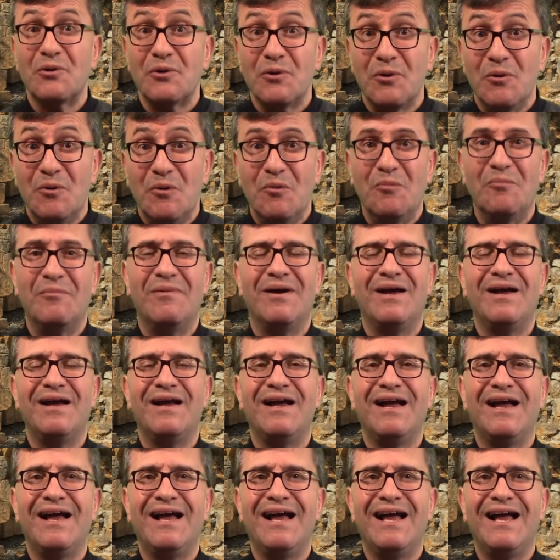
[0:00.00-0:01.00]
room
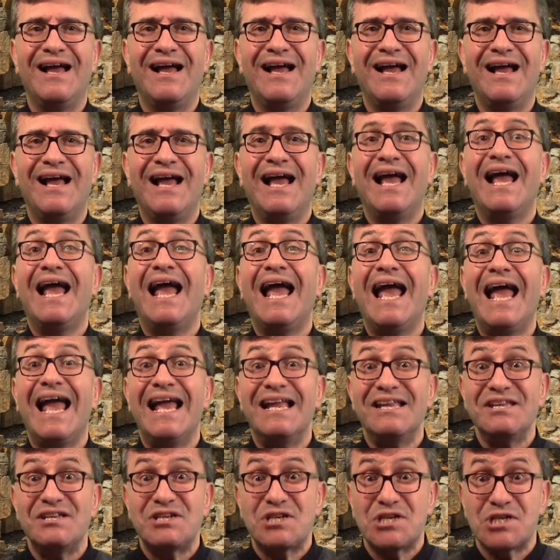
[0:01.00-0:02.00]

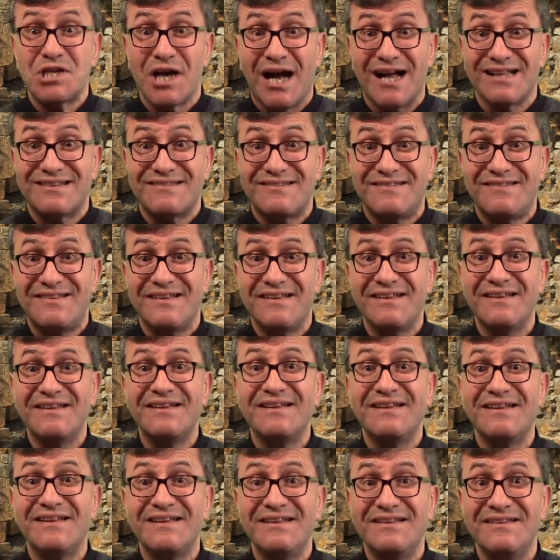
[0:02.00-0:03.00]
and shut
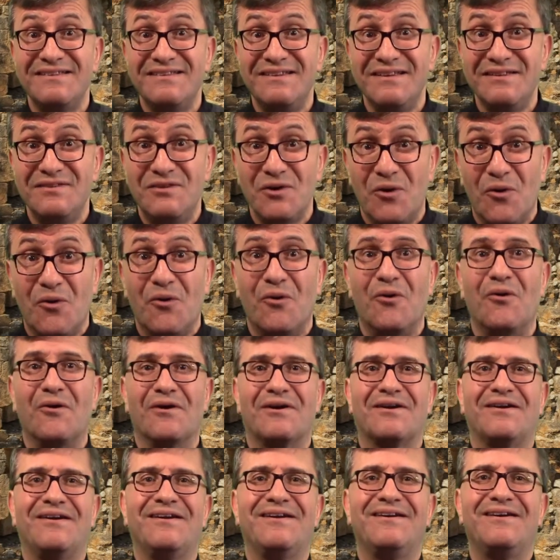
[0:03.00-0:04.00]
the
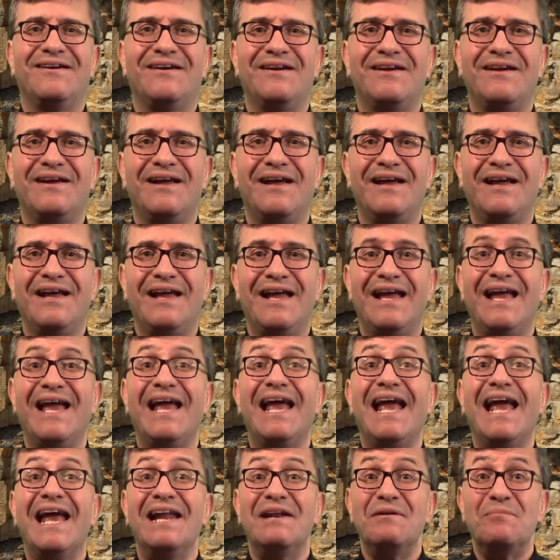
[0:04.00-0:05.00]
door
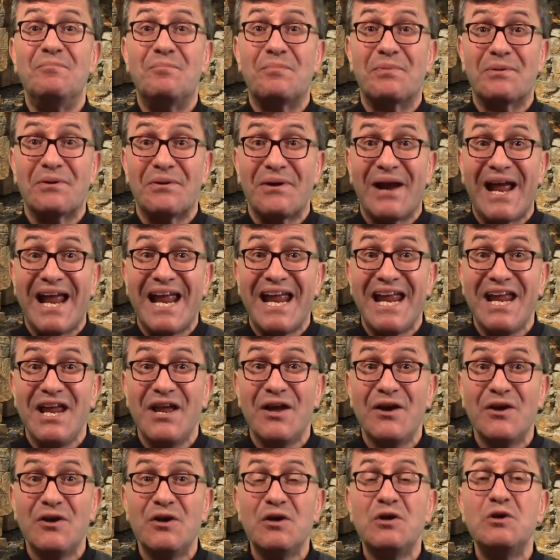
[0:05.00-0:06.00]
and
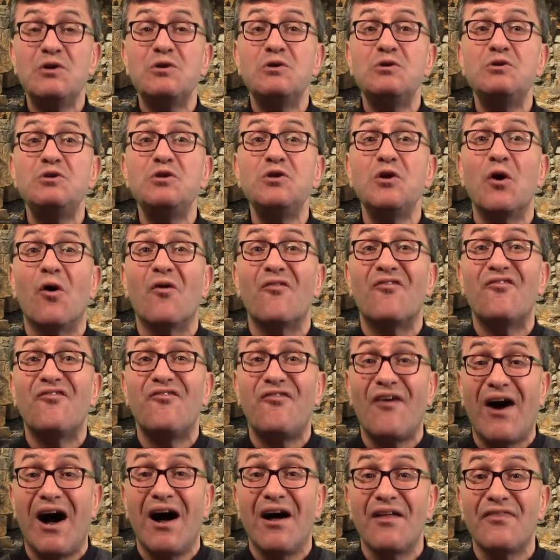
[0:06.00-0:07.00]
pray to your
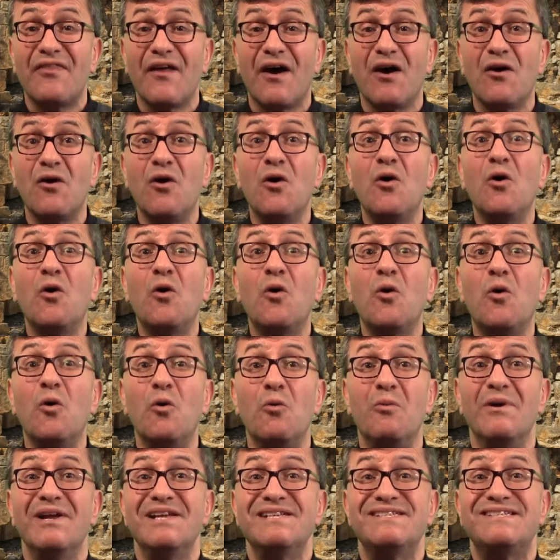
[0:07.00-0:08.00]
Father
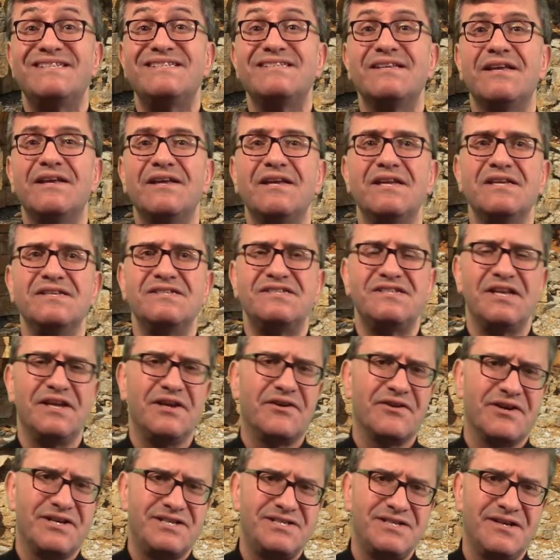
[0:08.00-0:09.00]
who is in
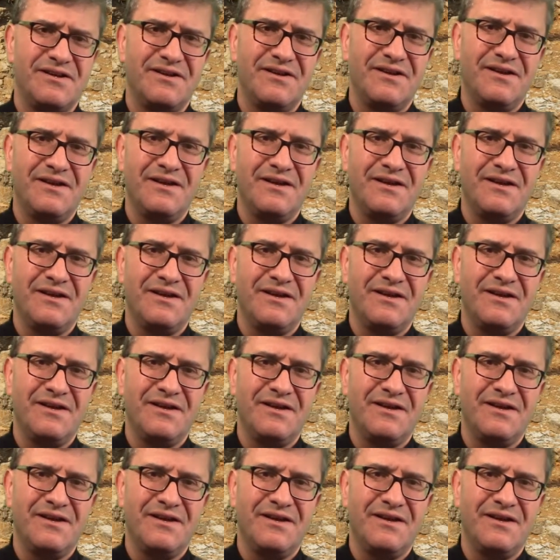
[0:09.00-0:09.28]
secret.